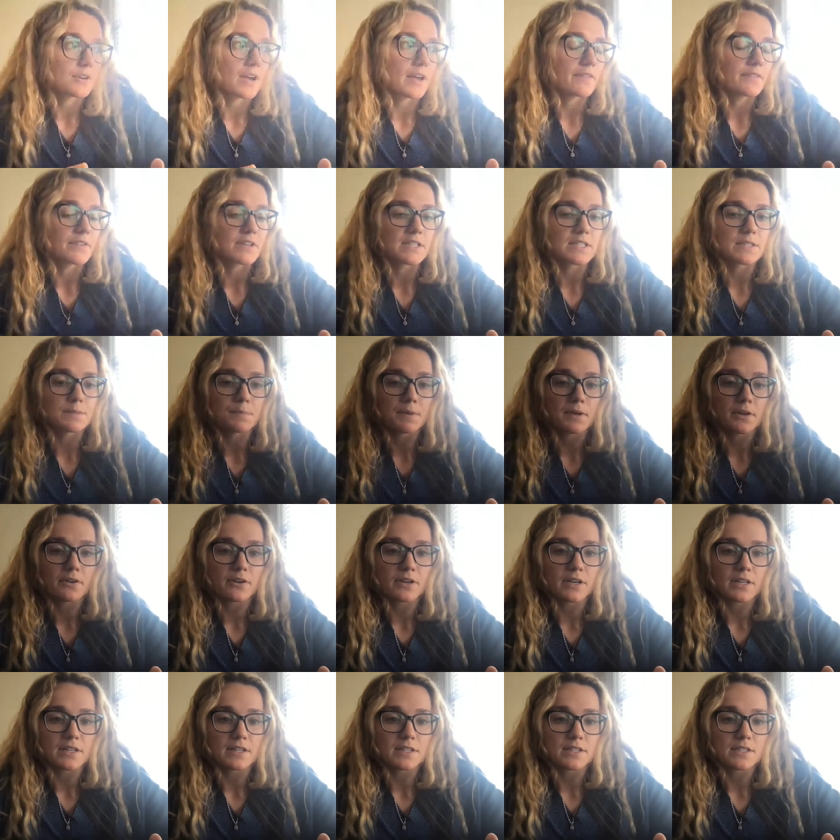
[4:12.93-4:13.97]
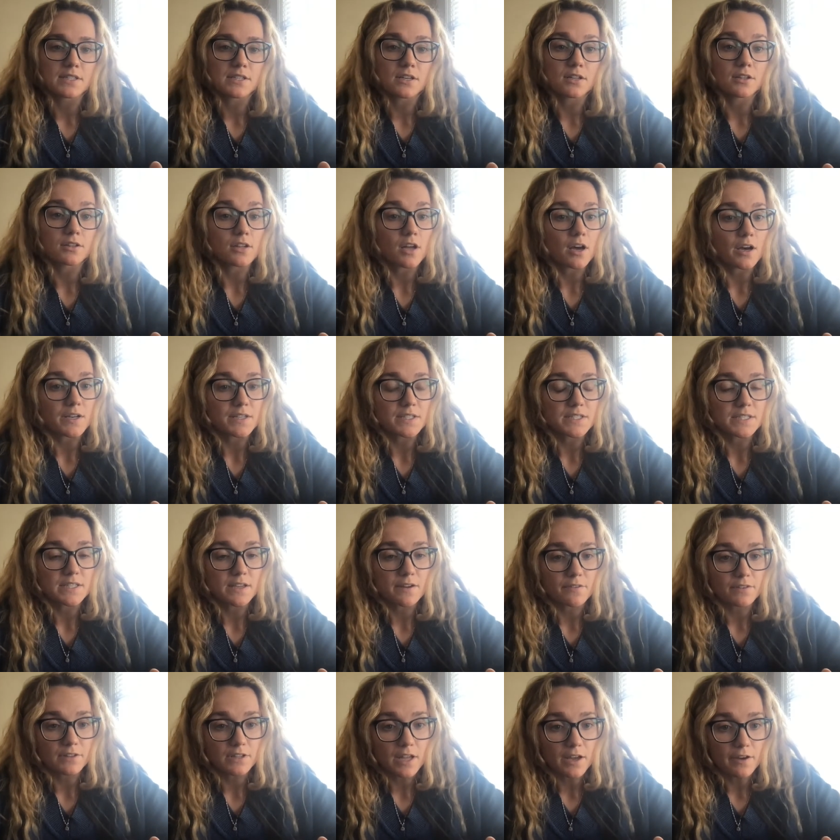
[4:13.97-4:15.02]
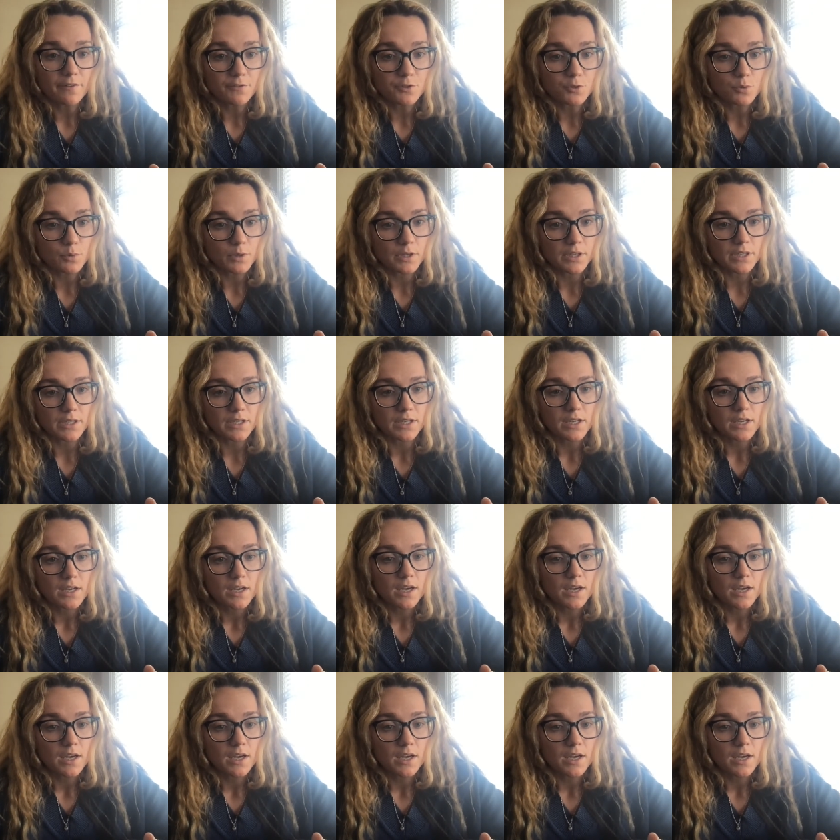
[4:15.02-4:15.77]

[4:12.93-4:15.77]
have experienced a loss of a loved one.